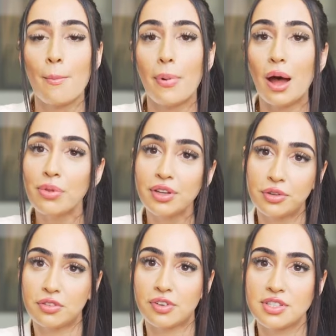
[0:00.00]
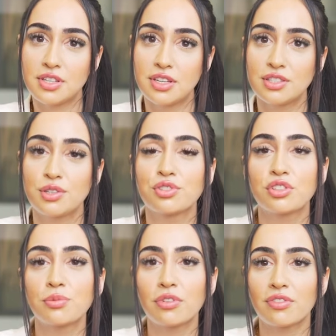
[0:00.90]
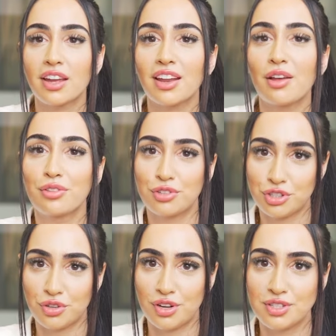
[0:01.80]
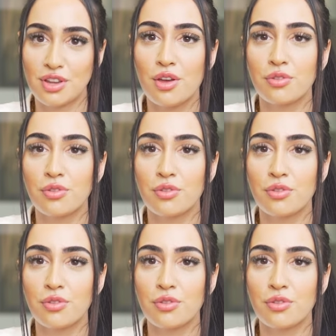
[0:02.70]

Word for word: Public universities usually provide health insurance